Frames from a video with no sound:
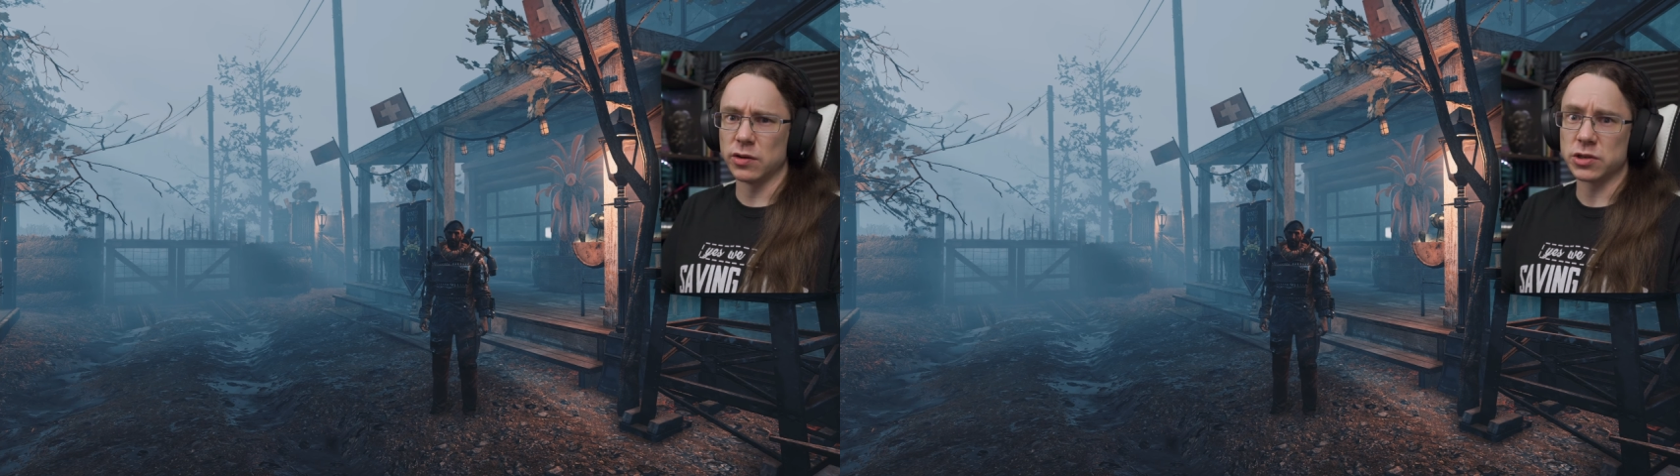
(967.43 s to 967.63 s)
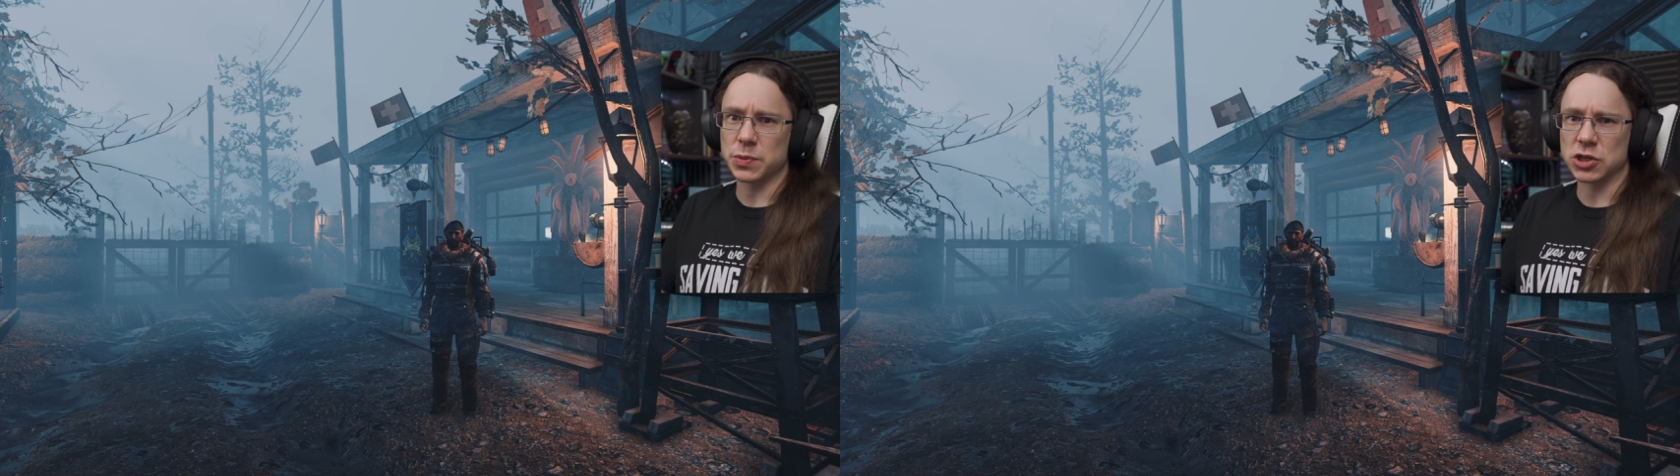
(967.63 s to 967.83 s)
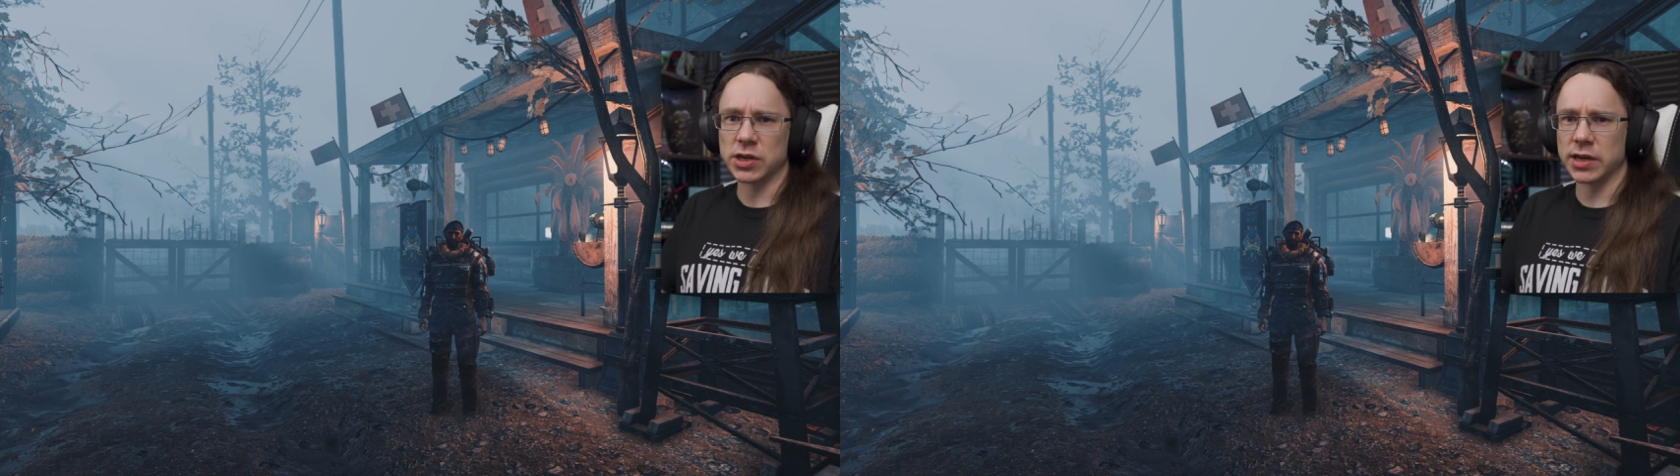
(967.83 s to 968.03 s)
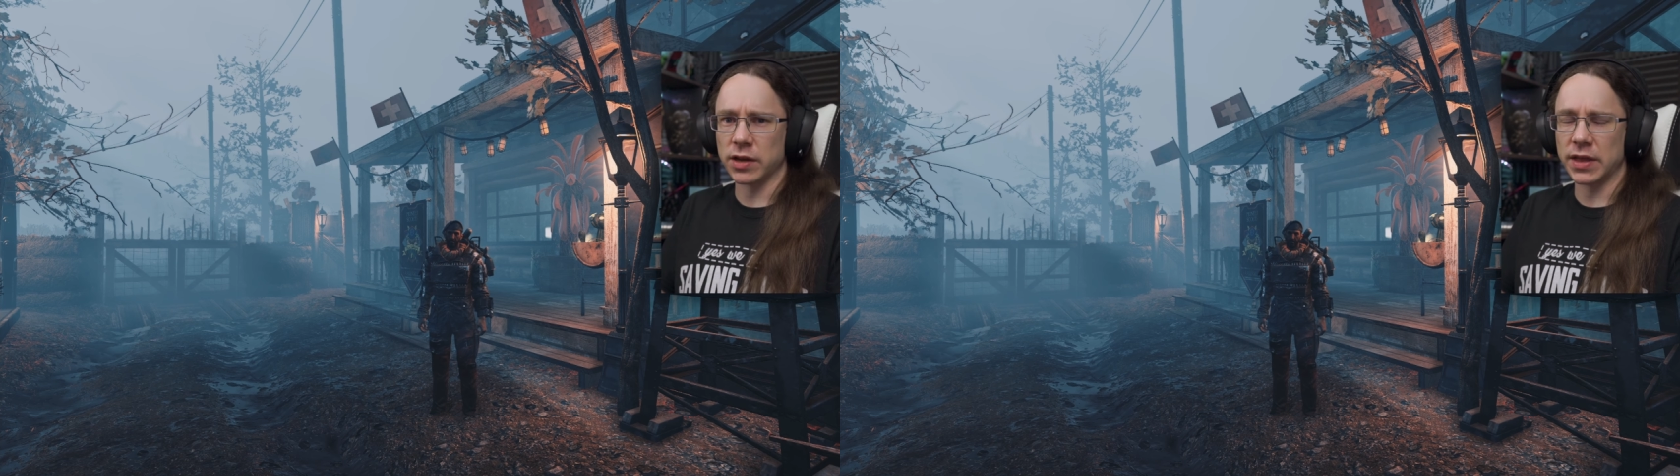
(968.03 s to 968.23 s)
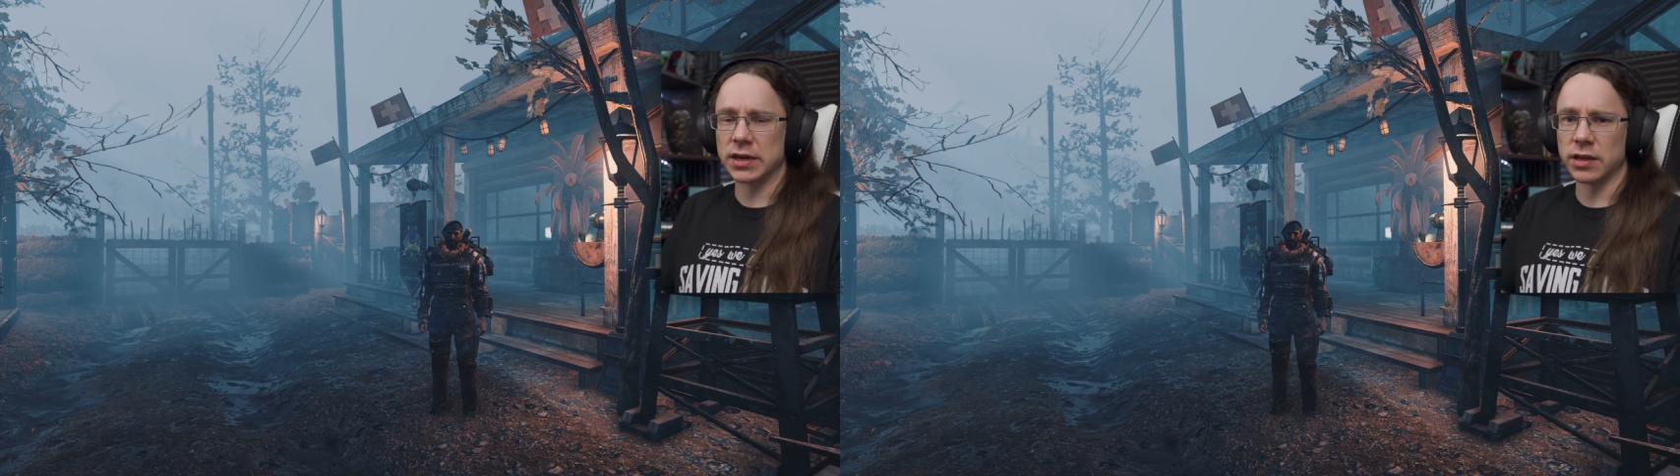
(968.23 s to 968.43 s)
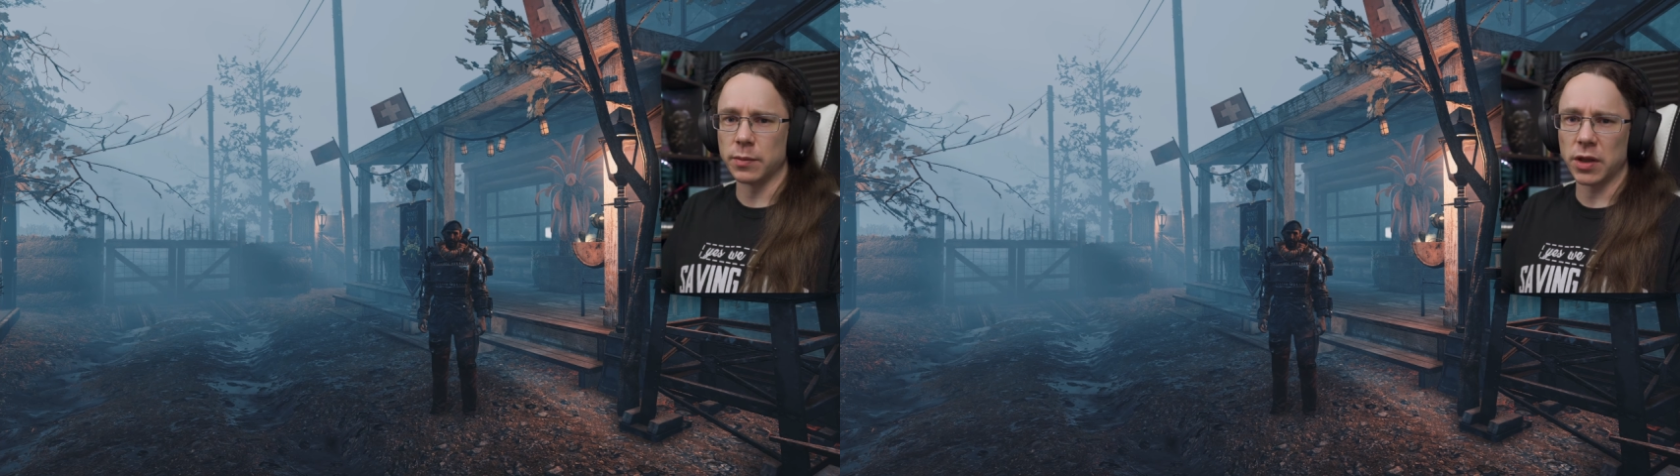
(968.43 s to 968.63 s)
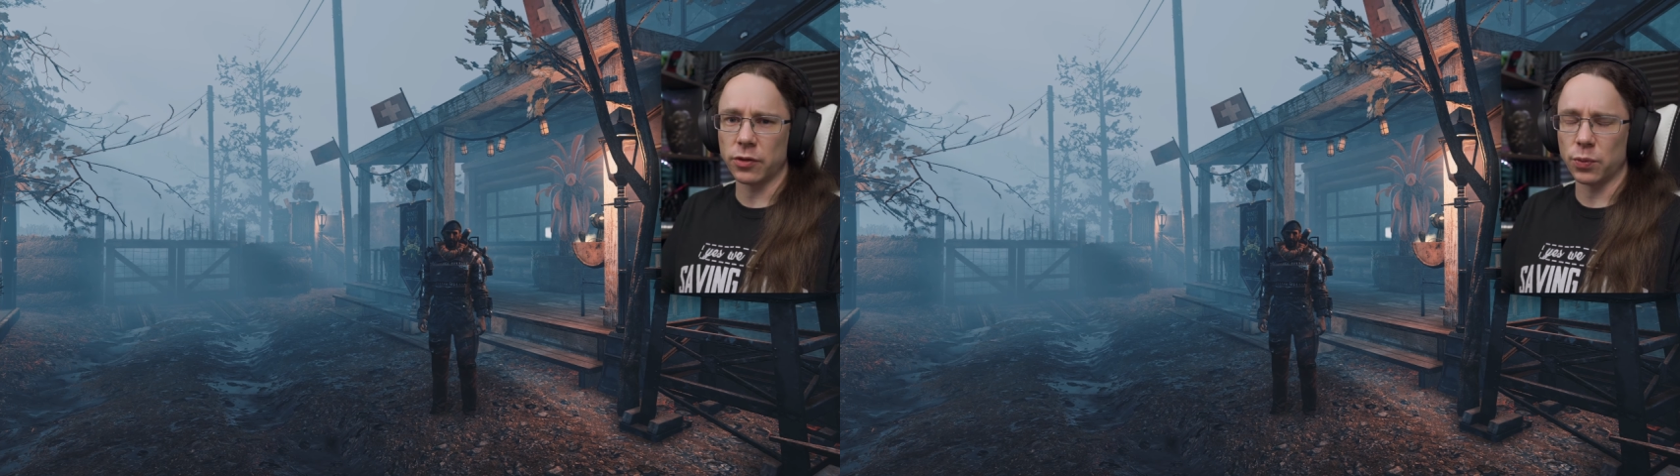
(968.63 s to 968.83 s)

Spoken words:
especially at the end of the month